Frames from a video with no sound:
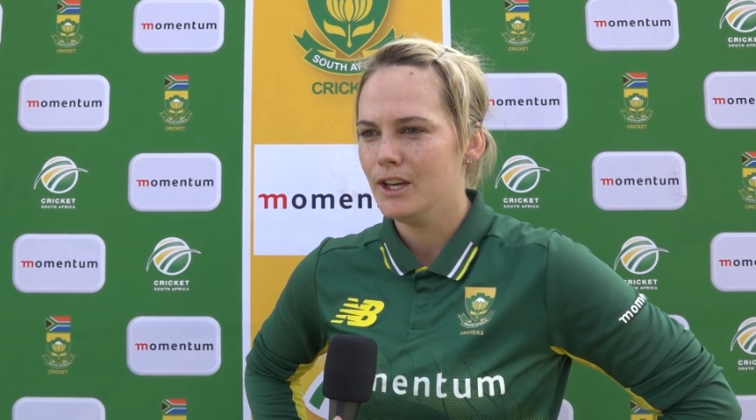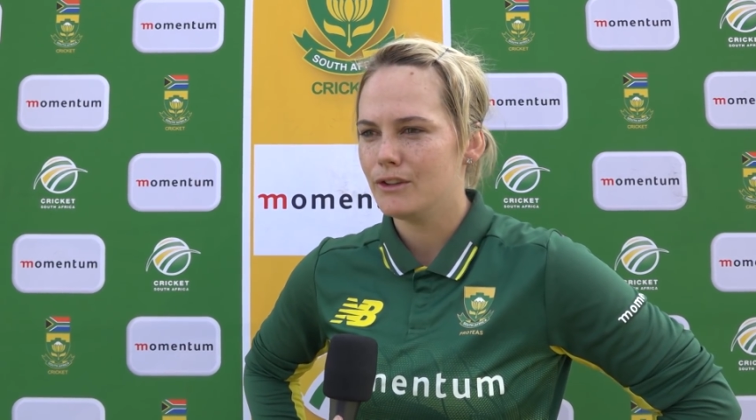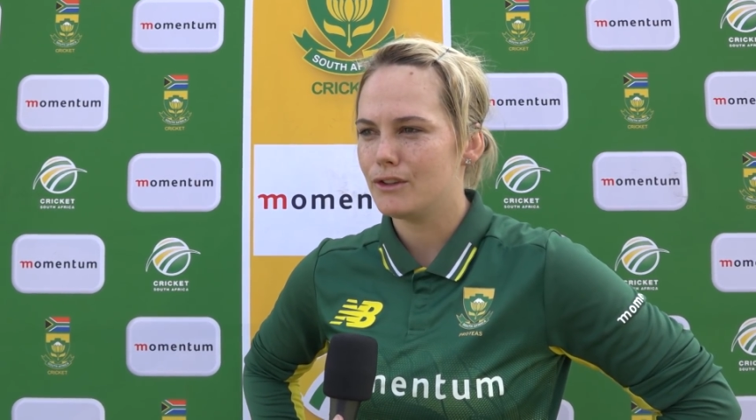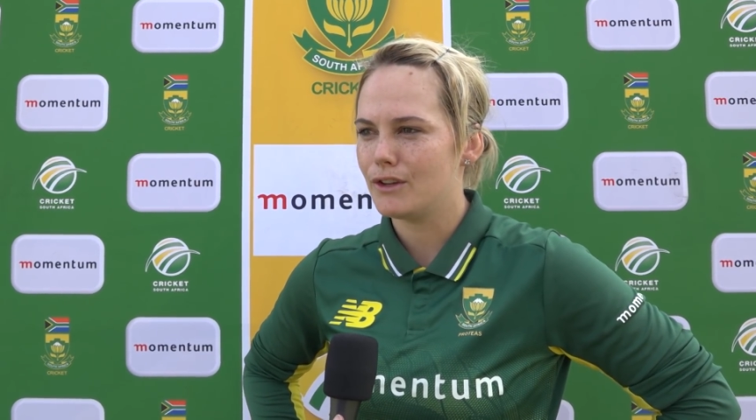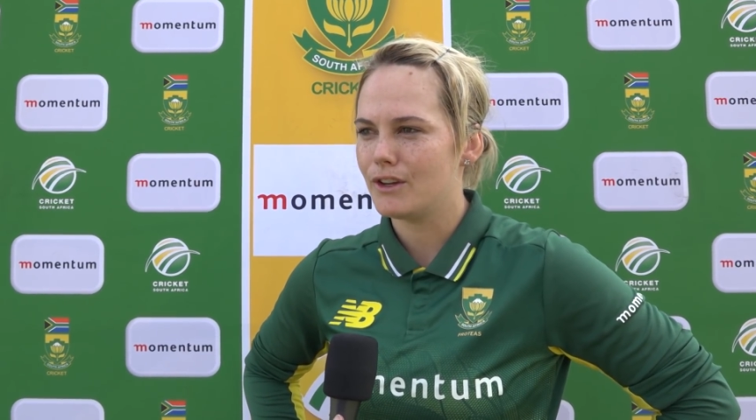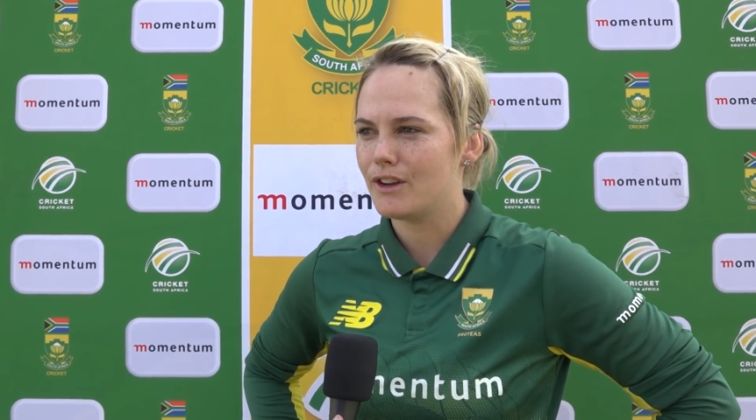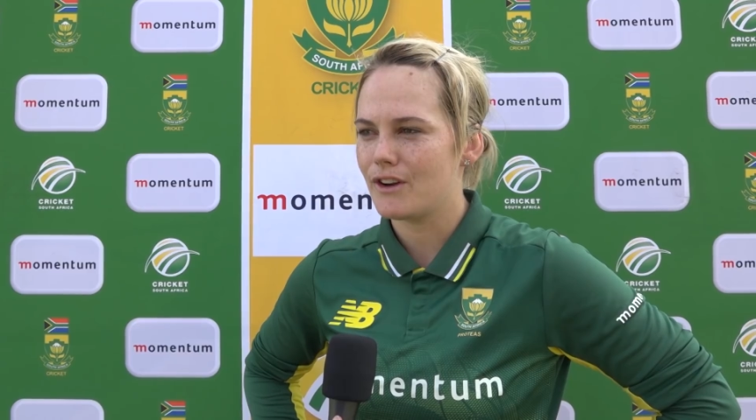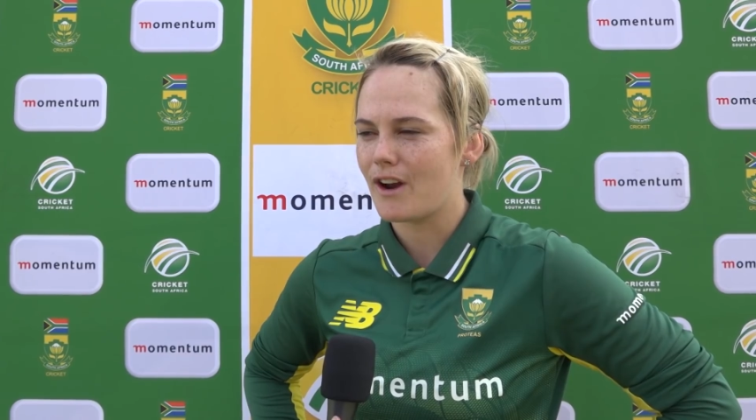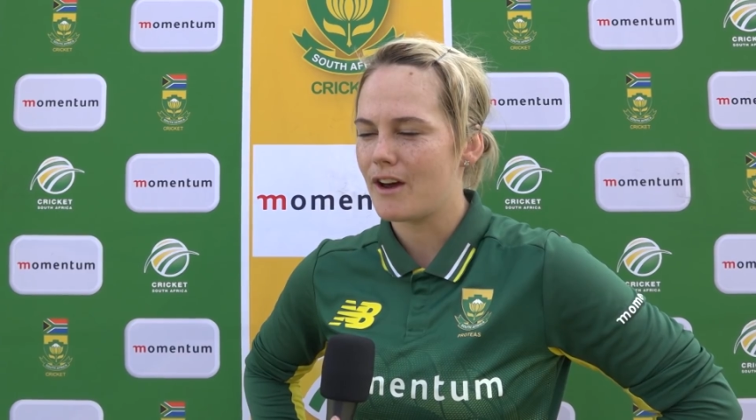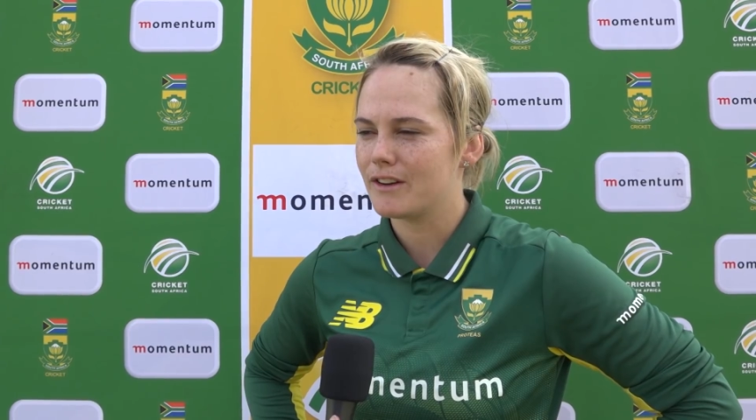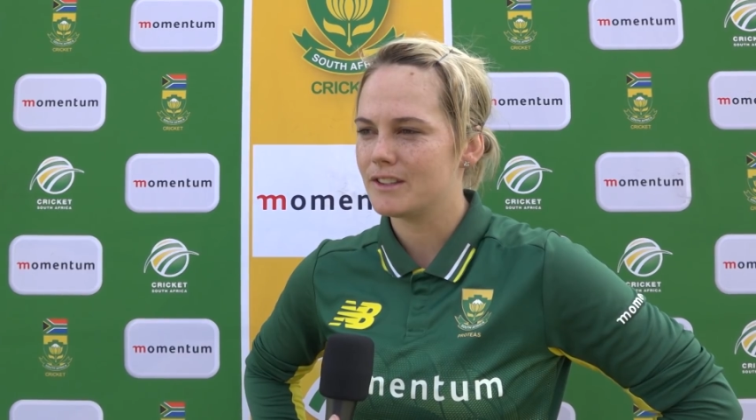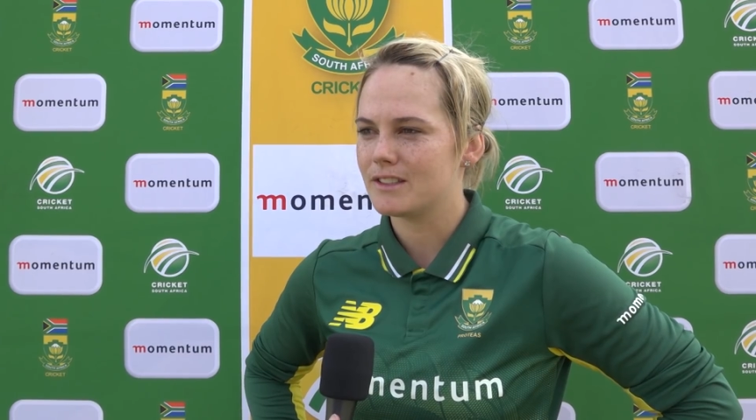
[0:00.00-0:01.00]
To turn it
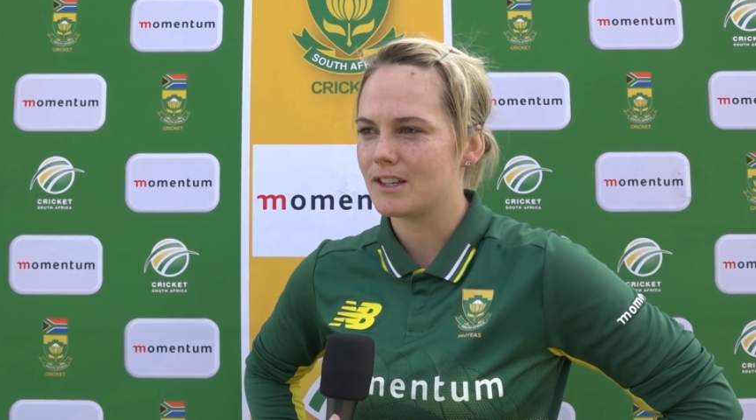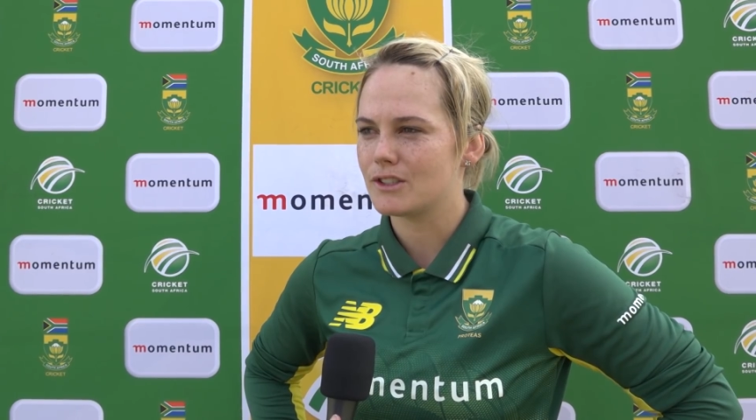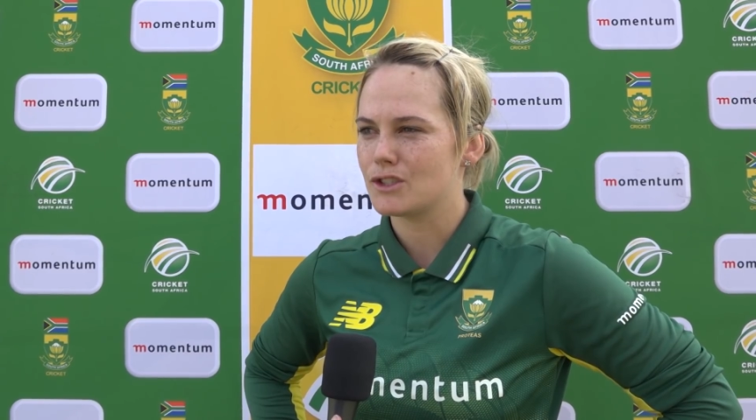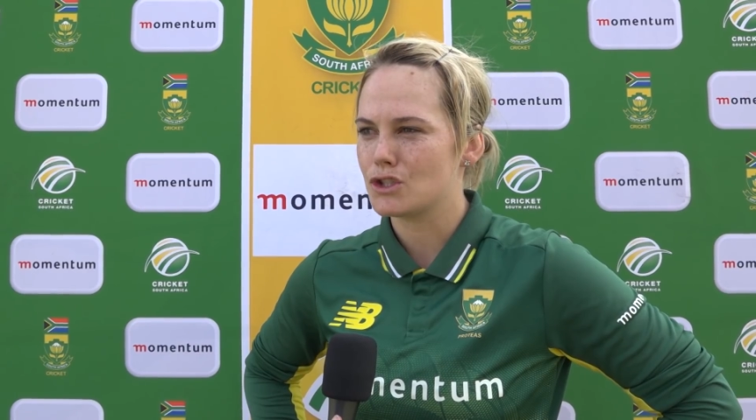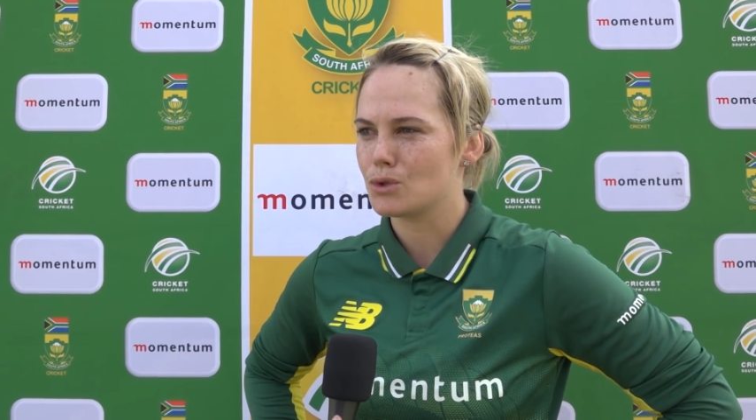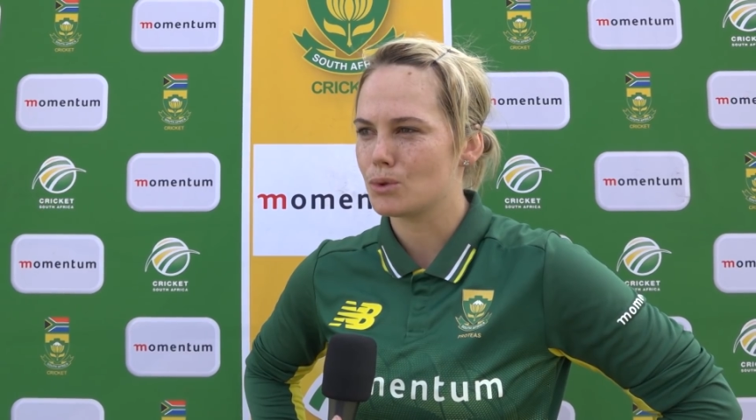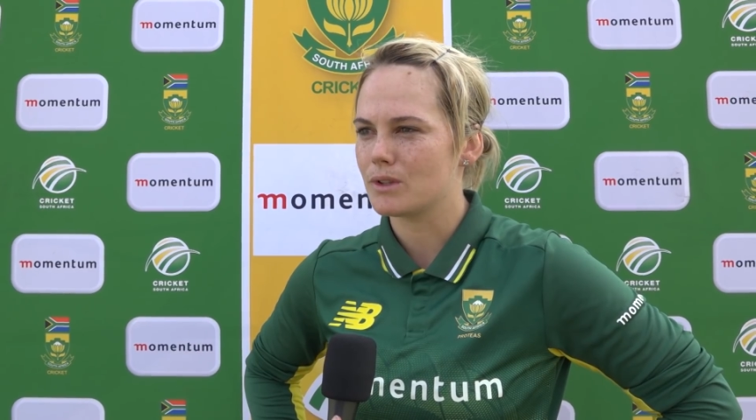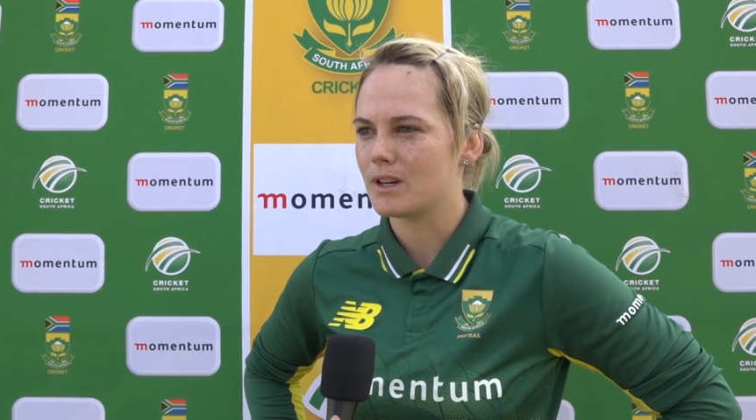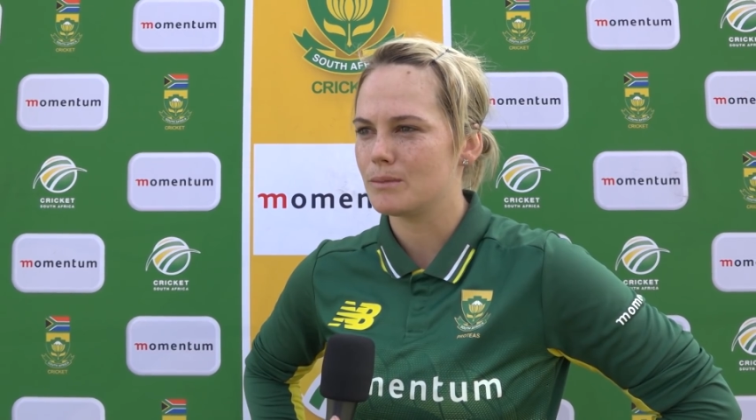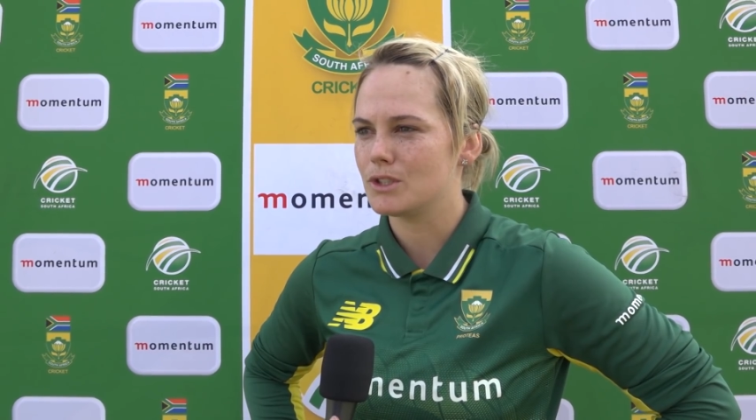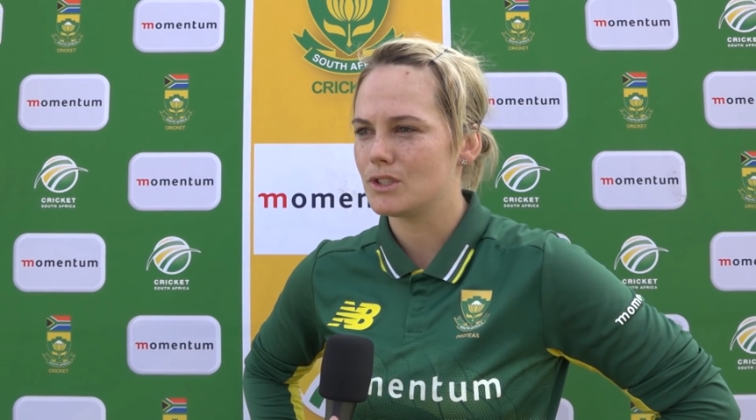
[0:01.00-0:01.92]
around in such a short time